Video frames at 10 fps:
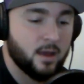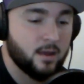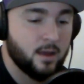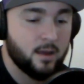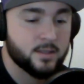
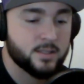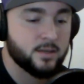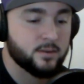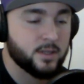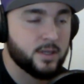honestly
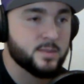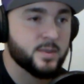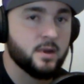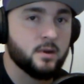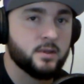don't think he's
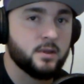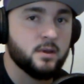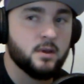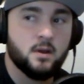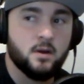been
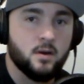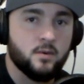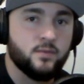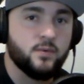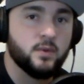
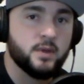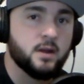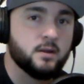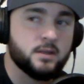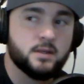fully
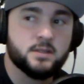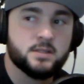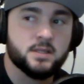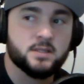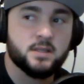healthy
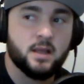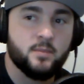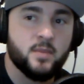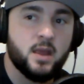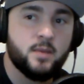since like
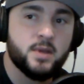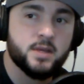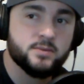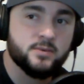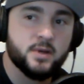maybe
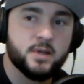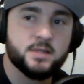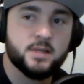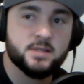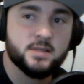his rookie
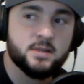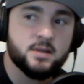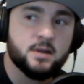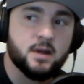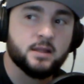season.
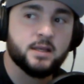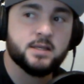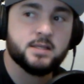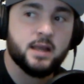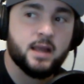I think
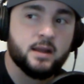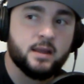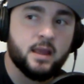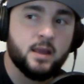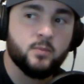he's like had a
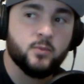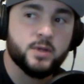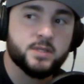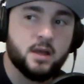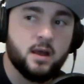game where he
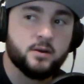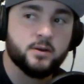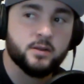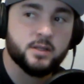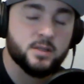said, I don't
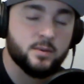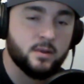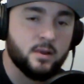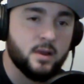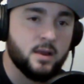know. That's
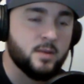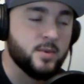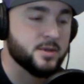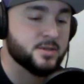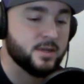
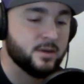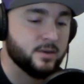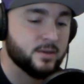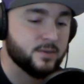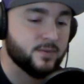be interesting
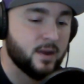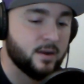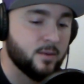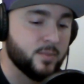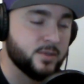to find
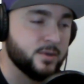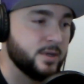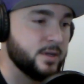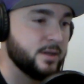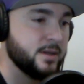out. But dude,
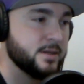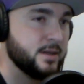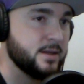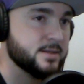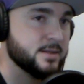
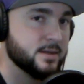he's